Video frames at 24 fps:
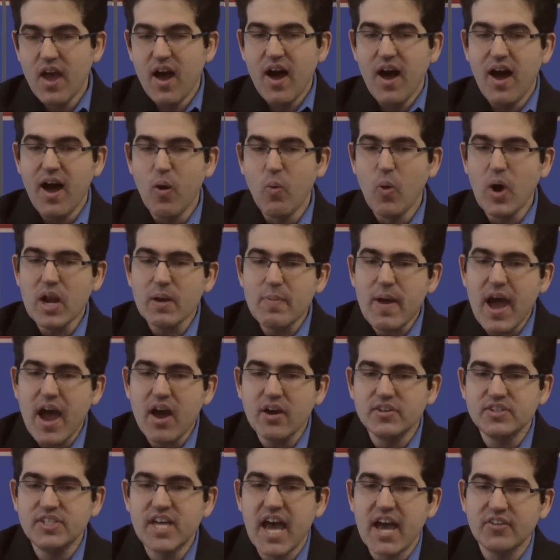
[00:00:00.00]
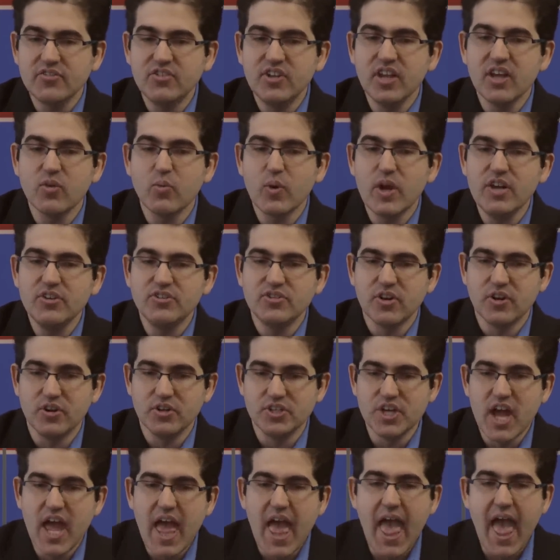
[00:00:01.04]
Uh, what about testing and
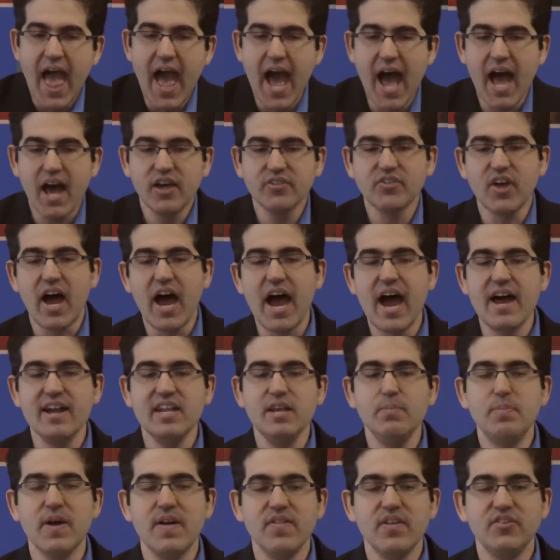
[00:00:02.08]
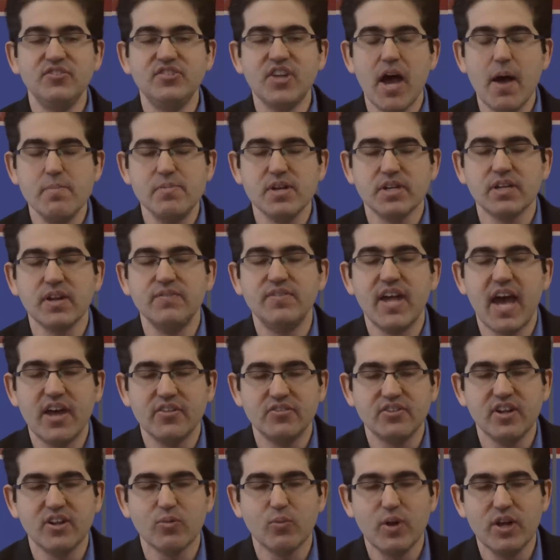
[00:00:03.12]
research? Has ID been the subject of
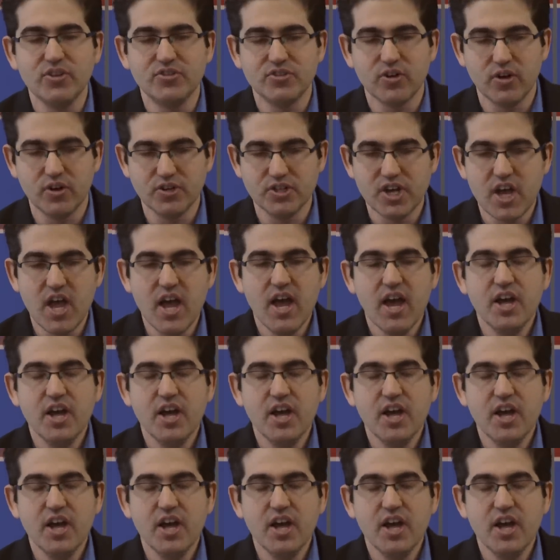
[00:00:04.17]
testing and research?